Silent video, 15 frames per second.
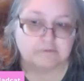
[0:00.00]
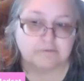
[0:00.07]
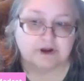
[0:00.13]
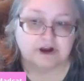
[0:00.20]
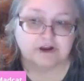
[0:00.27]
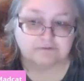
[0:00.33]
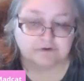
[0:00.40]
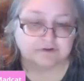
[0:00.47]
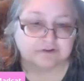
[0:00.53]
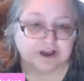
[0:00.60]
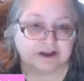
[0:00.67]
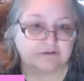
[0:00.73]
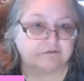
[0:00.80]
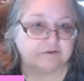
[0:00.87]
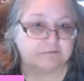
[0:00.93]
but I first
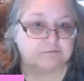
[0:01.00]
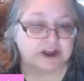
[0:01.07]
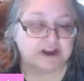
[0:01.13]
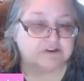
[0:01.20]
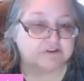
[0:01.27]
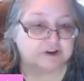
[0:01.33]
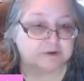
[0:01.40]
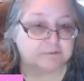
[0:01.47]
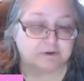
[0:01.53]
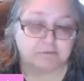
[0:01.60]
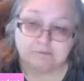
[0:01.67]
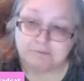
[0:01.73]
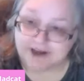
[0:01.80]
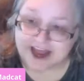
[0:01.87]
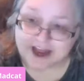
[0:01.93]
have to mention
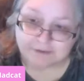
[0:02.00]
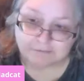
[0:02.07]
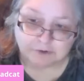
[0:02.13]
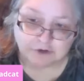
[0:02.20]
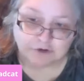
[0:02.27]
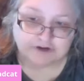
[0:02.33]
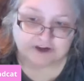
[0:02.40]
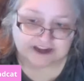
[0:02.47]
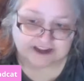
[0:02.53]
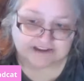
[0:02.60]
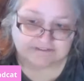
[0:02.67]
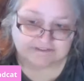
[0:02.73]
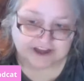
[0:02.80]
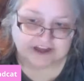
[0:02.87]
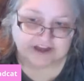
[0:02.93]
about Blackbird
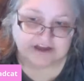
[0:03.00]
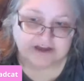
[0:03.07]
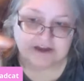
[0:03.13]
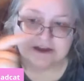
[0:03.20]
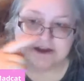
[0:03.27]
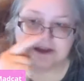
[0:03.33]
TV.